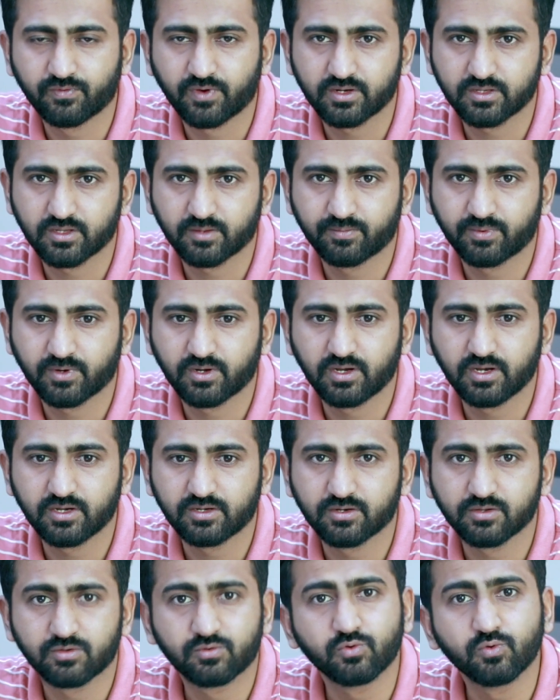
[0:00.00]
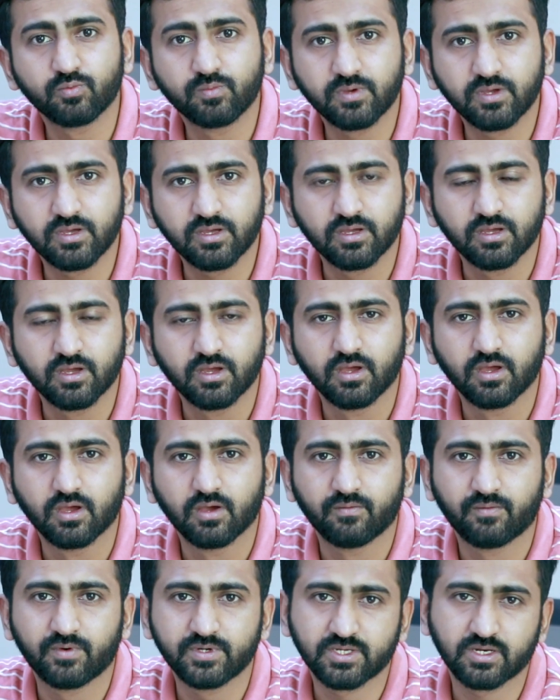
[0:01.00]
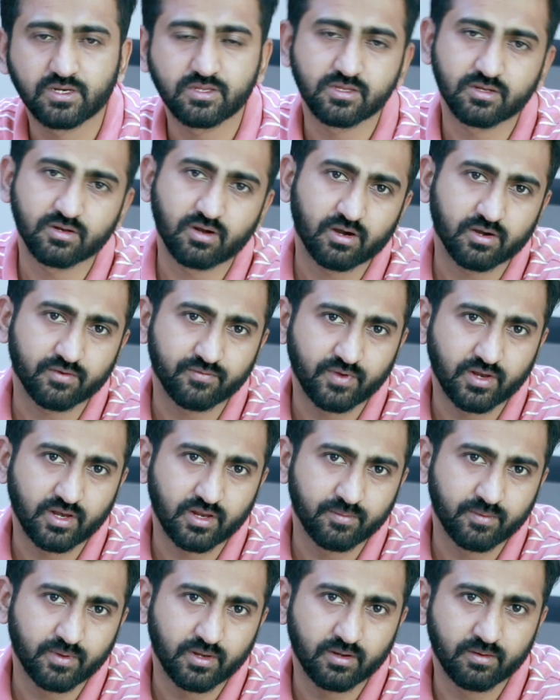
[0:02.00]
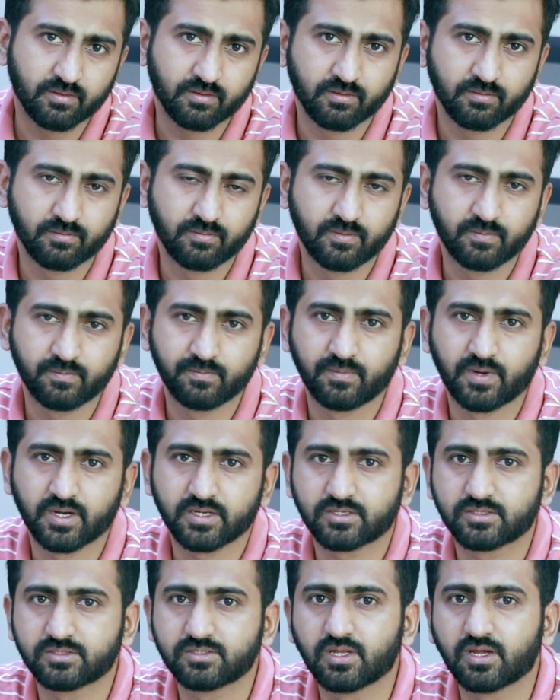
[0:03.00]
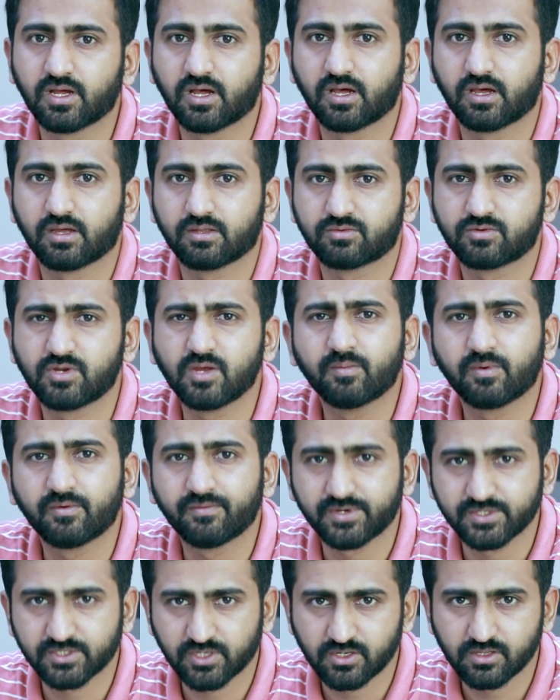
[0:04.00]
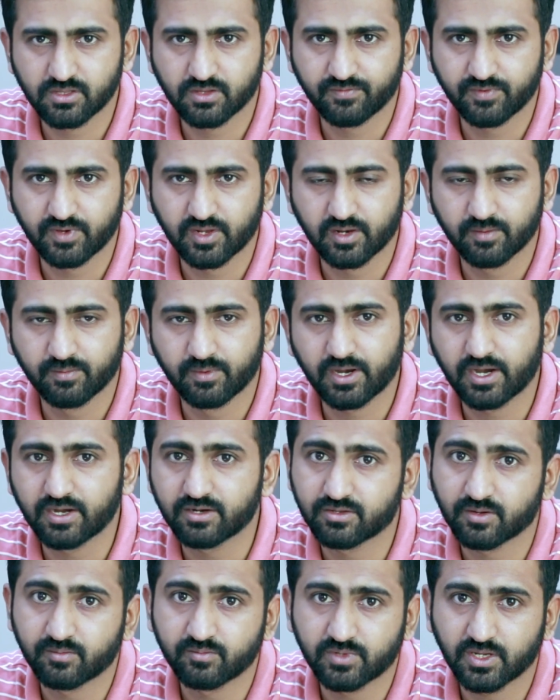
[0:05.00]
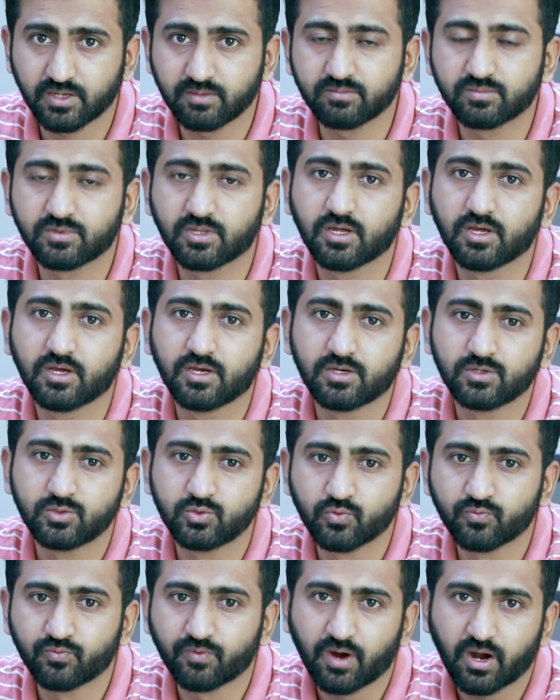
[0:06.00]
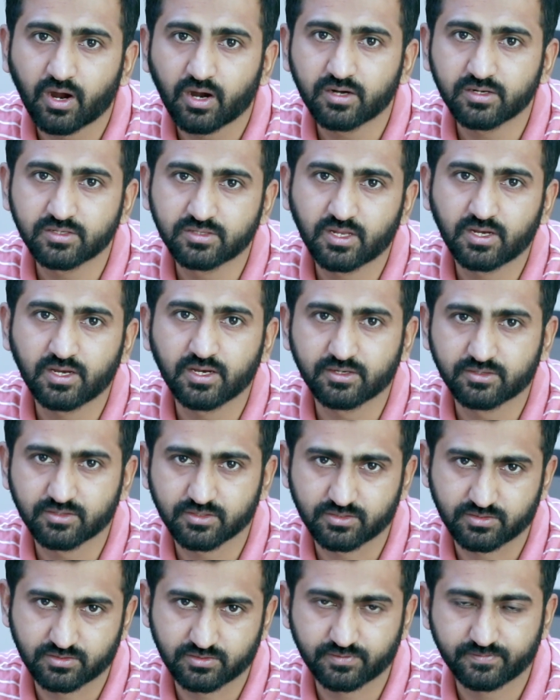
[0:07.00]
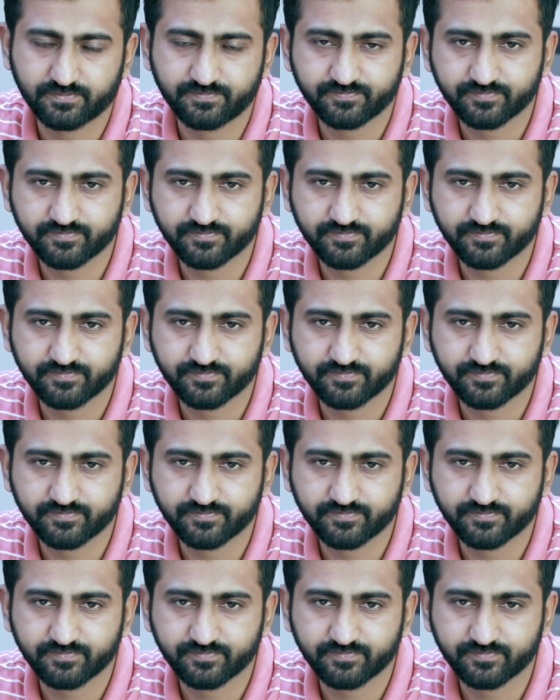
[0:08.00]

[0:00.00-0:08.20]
For example, latest Ruby version is not available, but the stable version is available, and sometimes you want the latest.